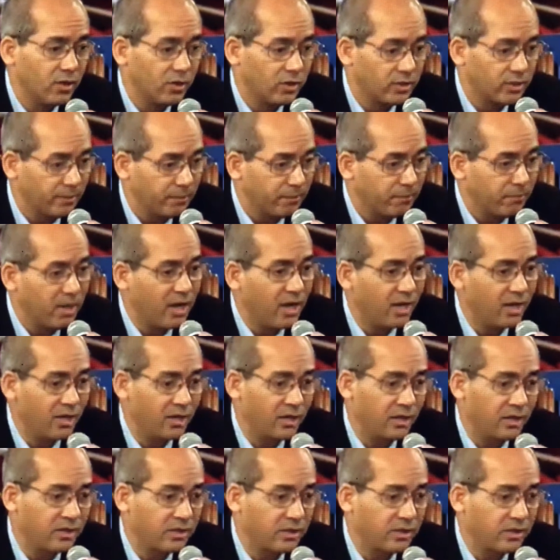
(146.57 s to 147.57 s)
or the
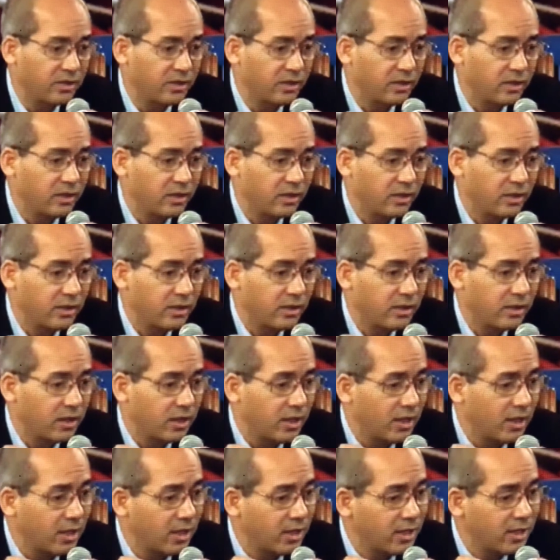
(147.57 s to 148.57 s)
mind
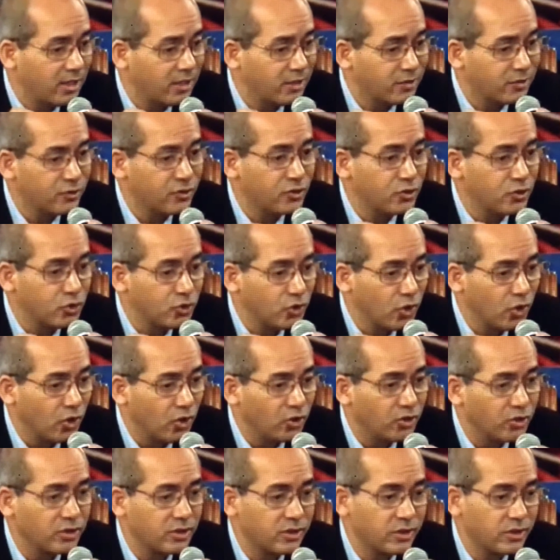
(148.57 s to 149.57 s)
is
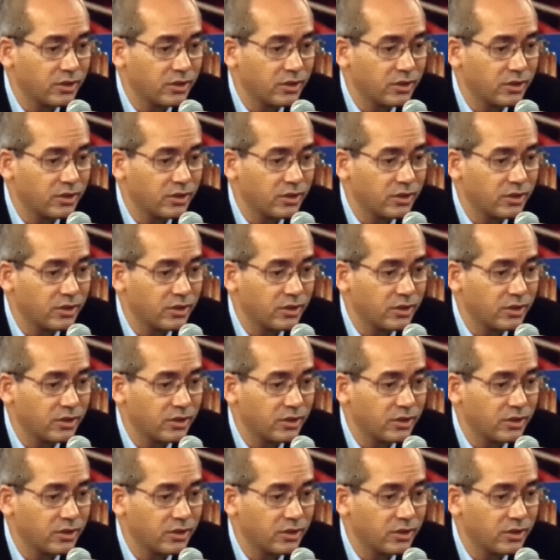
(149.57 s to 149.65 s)
not